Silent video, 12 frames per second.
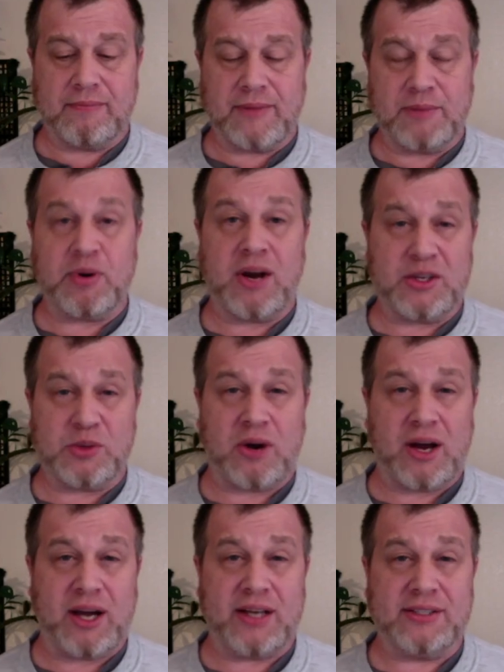
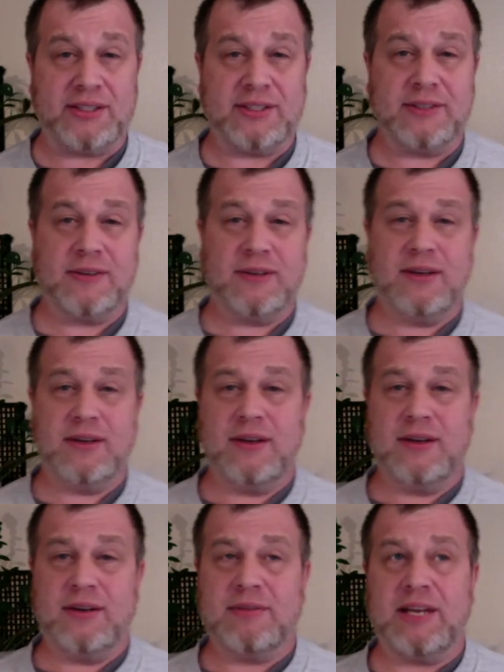Price-wise,
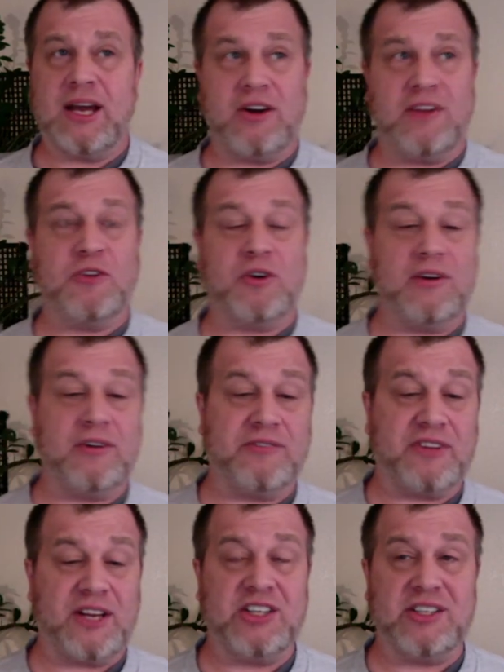counting for
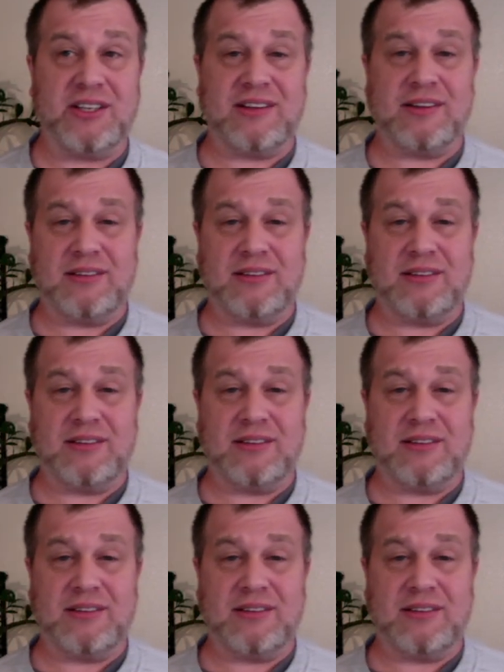inflation,